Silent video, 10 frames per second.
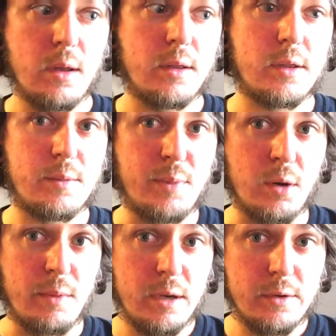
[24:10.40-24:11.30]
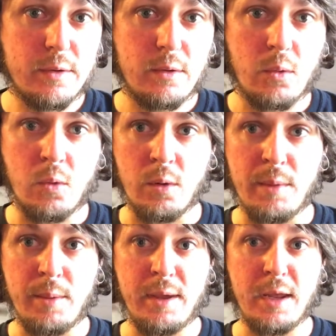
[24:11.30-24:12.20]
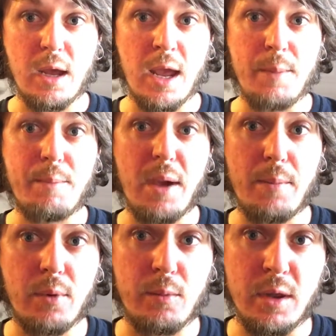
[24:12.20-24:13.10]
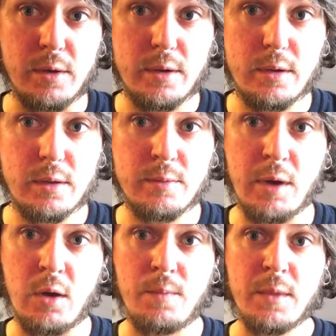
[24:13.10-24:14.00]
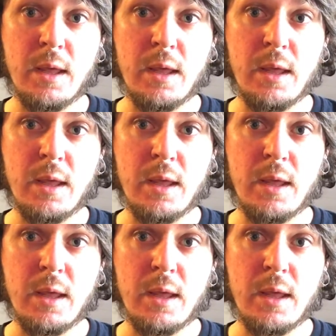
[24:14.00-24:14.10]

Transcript: spearmint or maybe a peppermint smell.